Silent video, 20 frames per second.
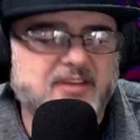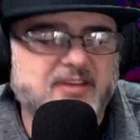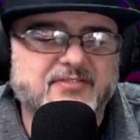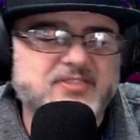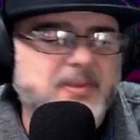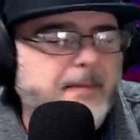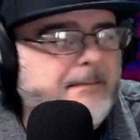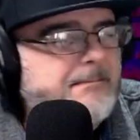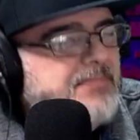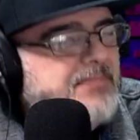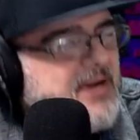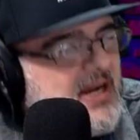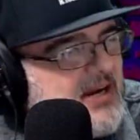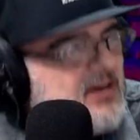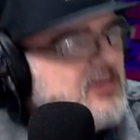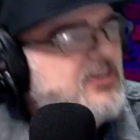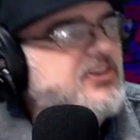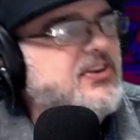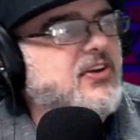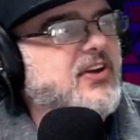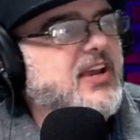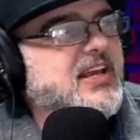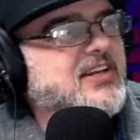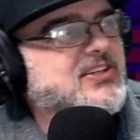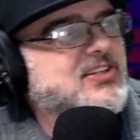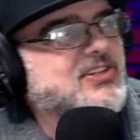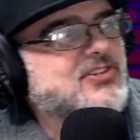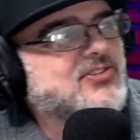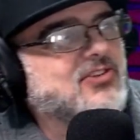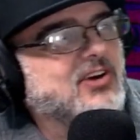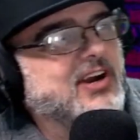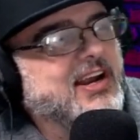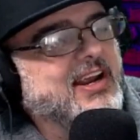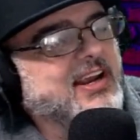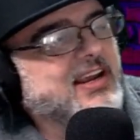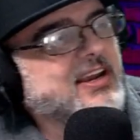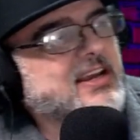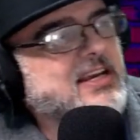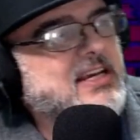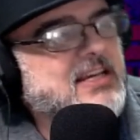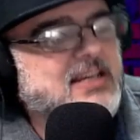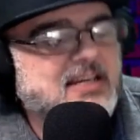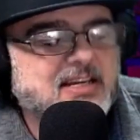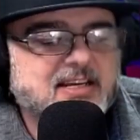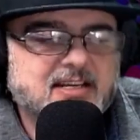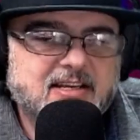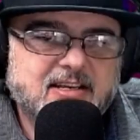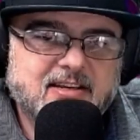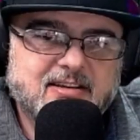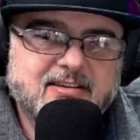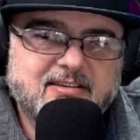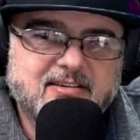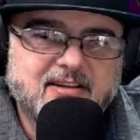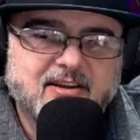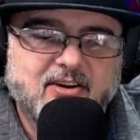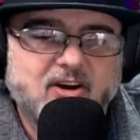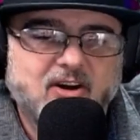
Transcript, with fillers: of the beer you get to drink and